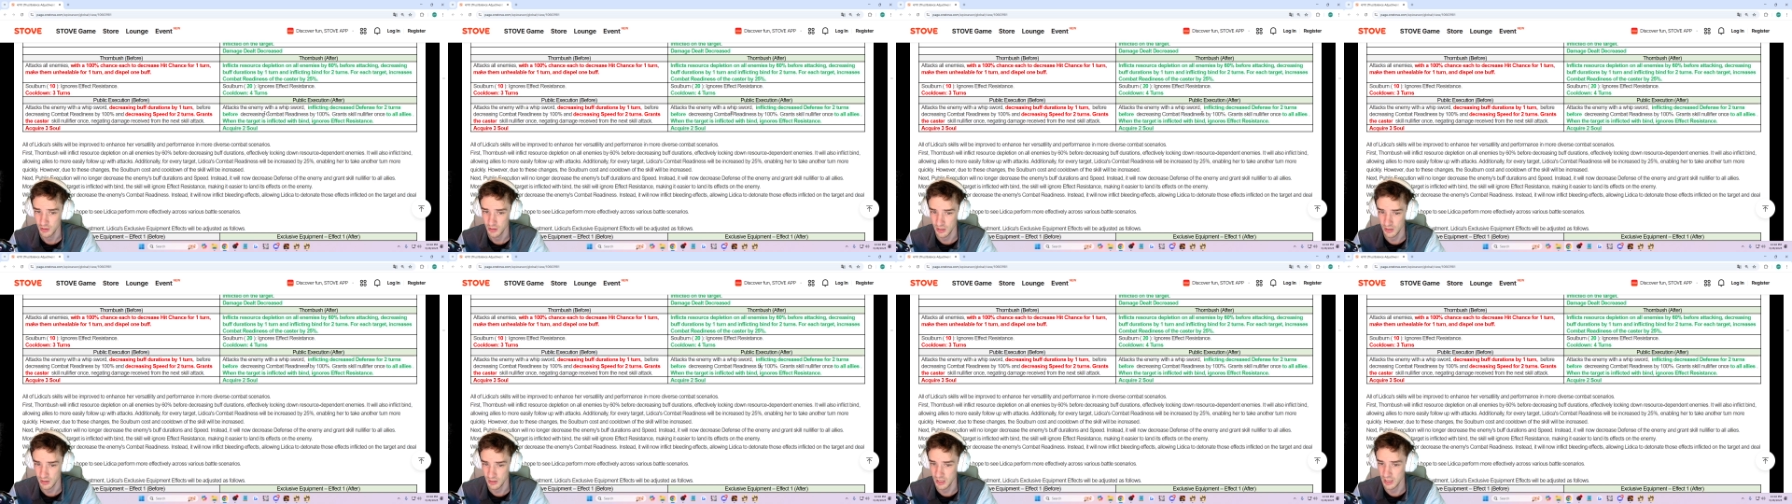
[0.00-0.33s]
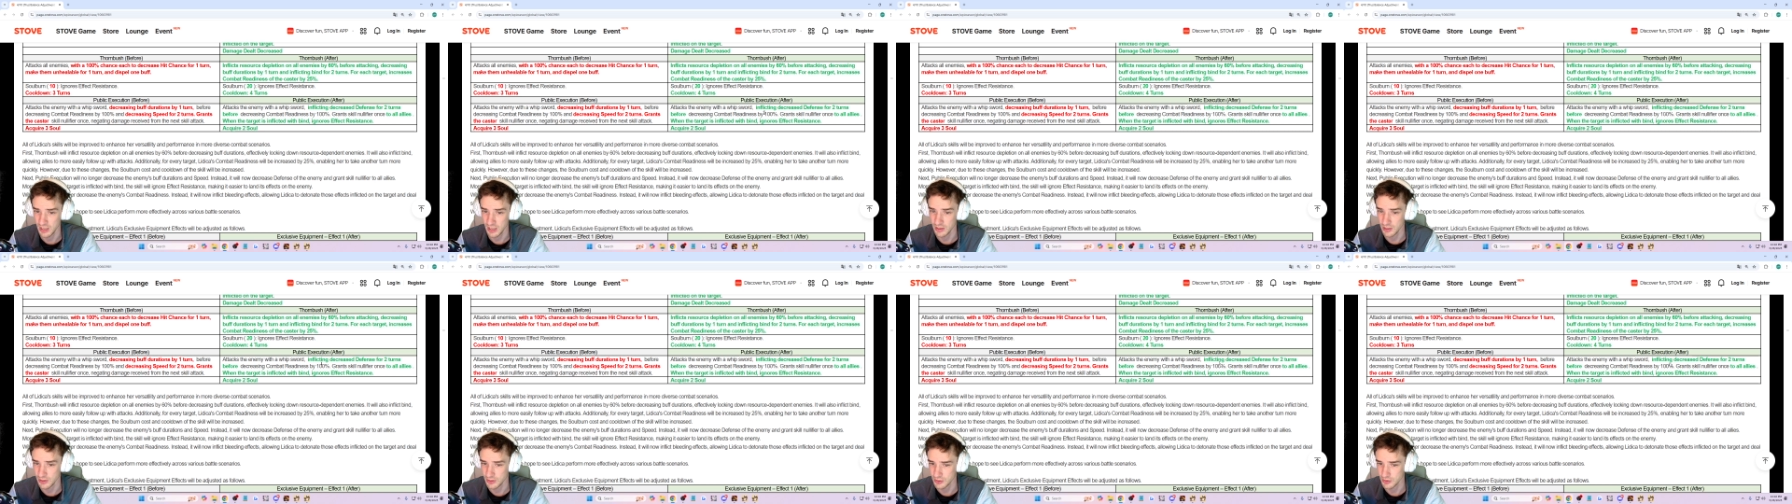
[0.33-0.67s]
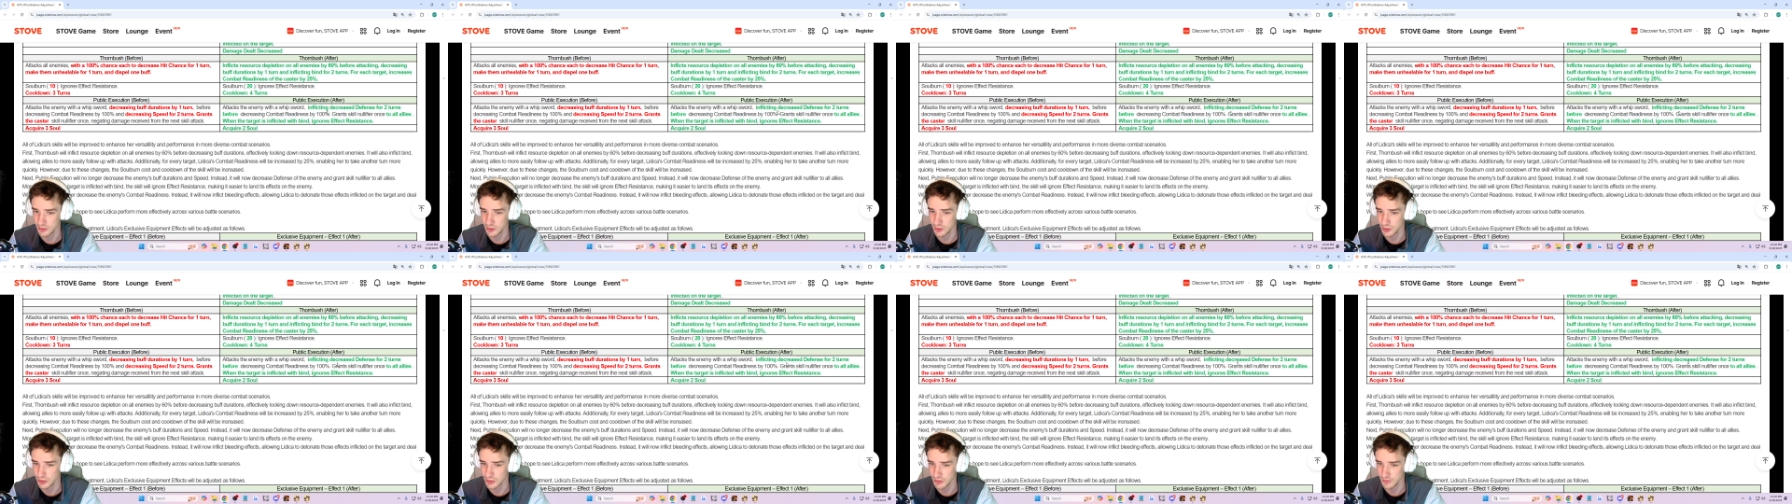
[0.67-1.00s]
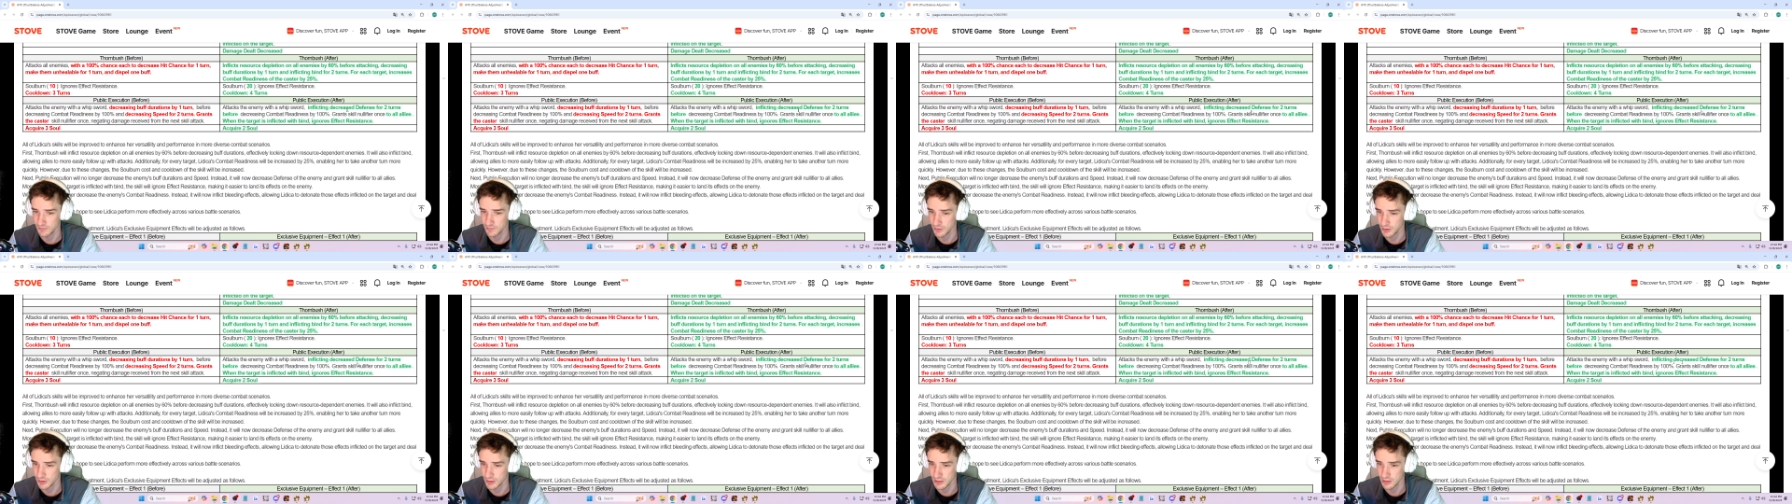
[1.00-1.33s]
And this is just
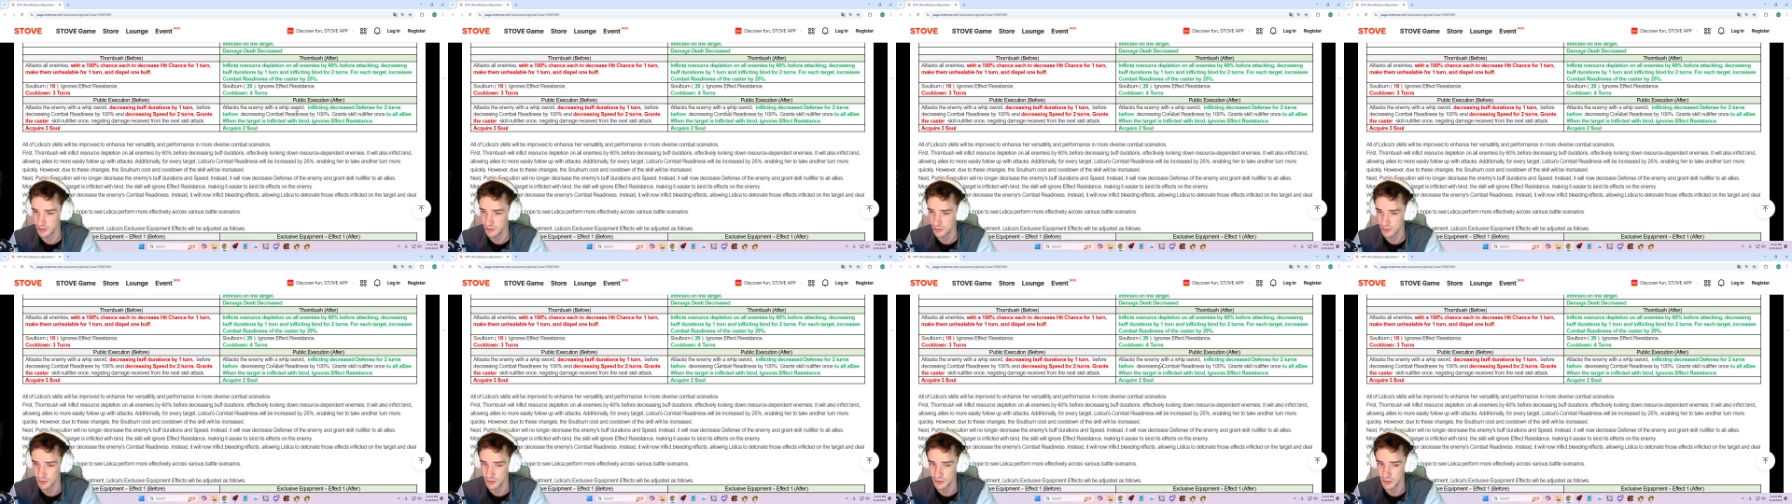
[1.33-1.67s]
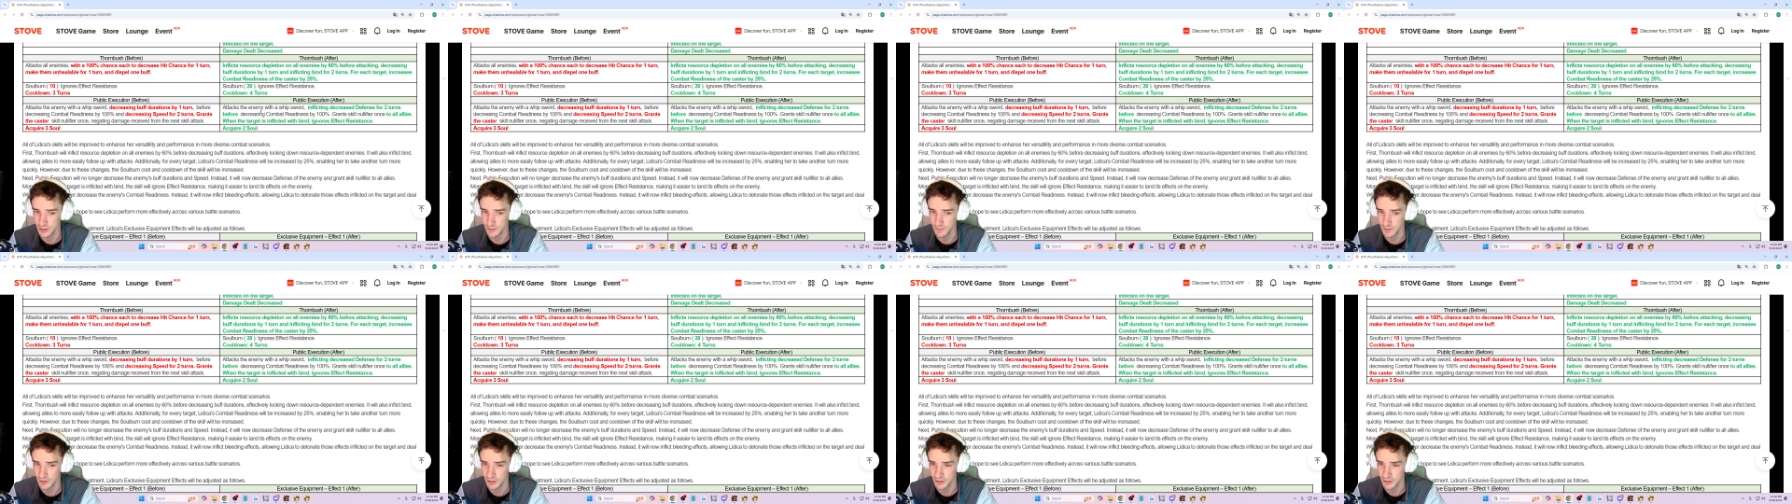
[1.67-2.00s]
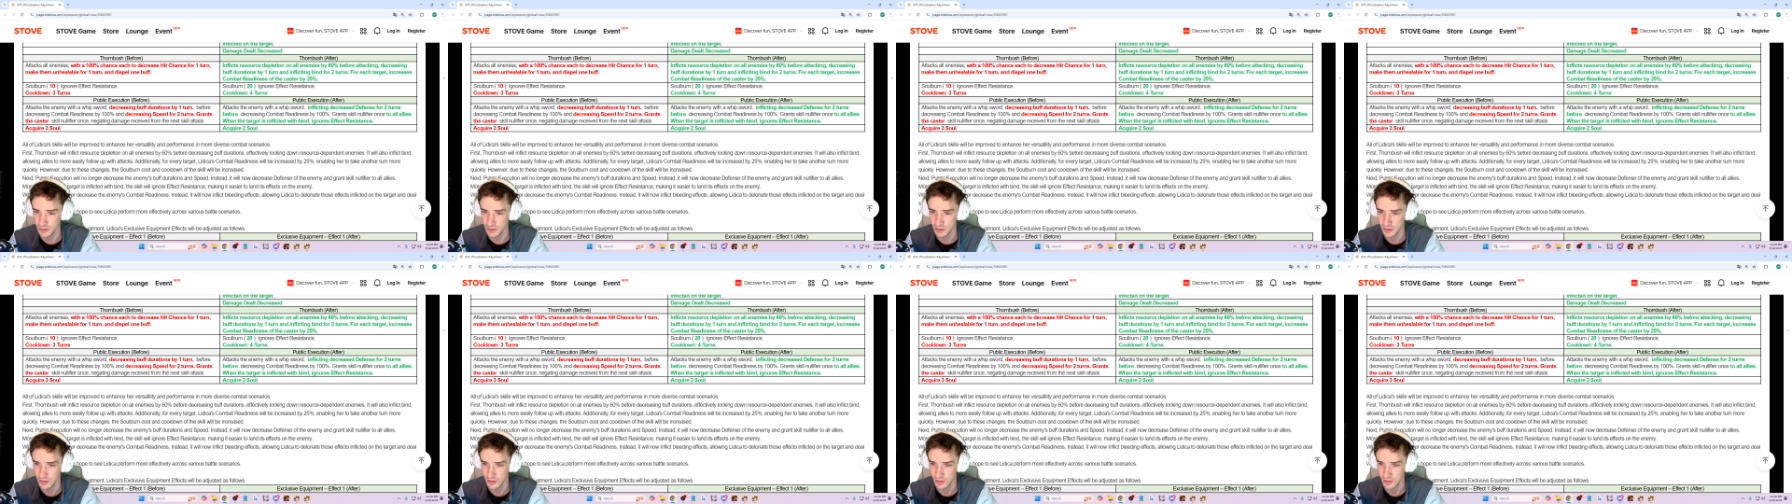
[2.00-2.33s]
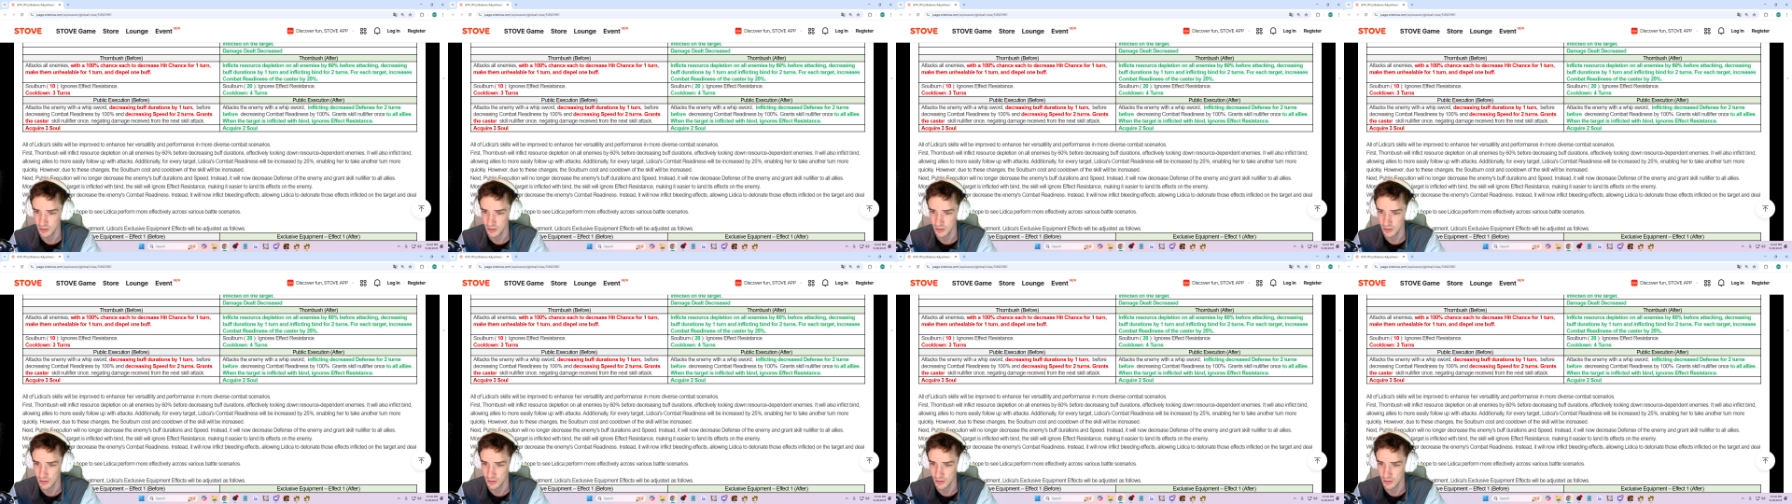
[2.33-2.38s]
inflicting decreased defense